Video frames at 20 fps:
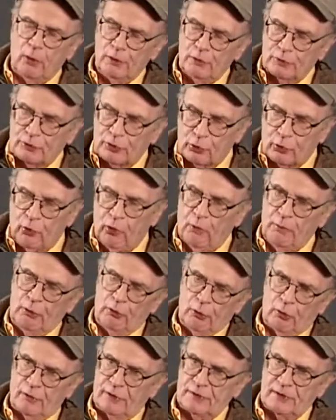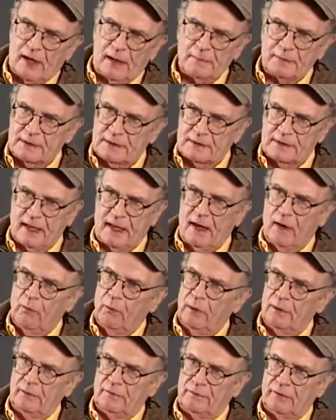used to call me all the time to say how
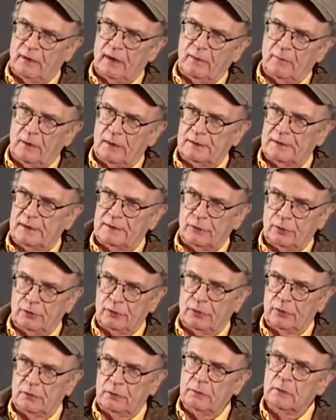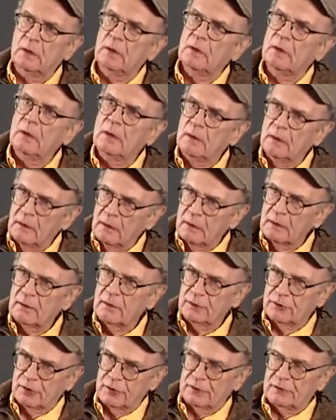wonderful I was as Hoodoo,
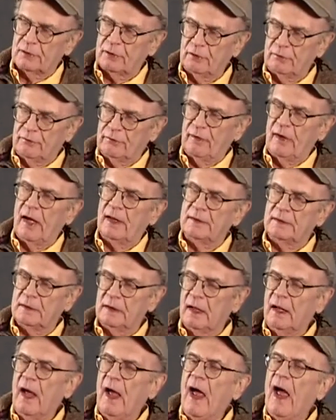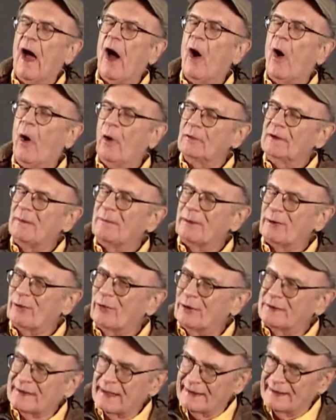because she's a good friend. Only
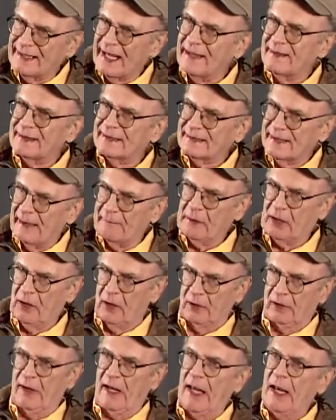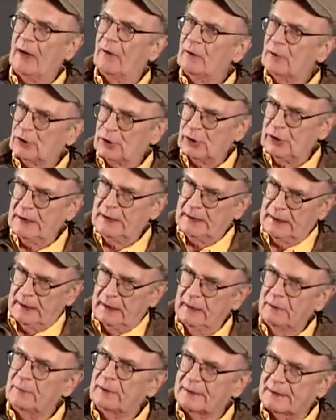because I had the same color hair as she
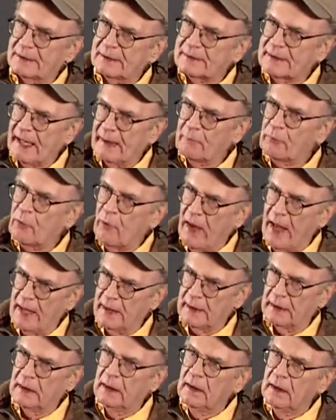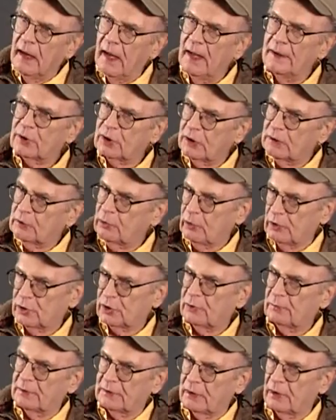did. It was the same red. And she thought
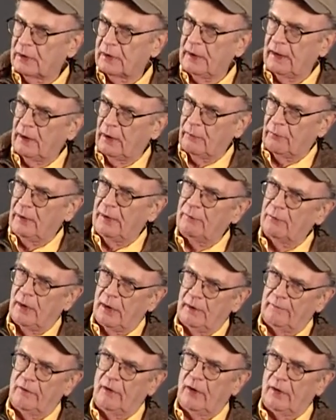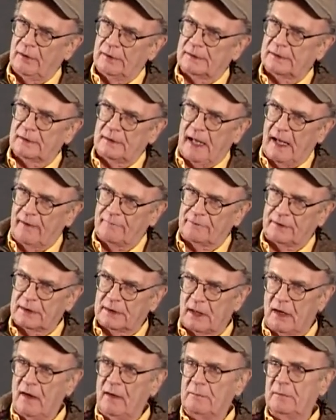she was looking at a rerun of hers half the
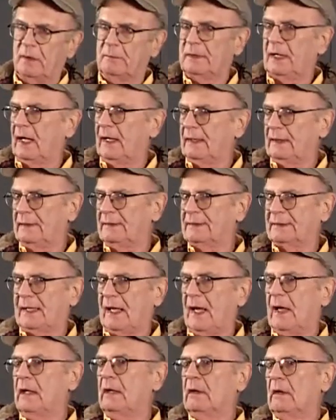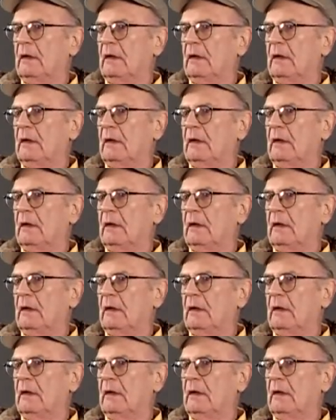time, but I didn't say.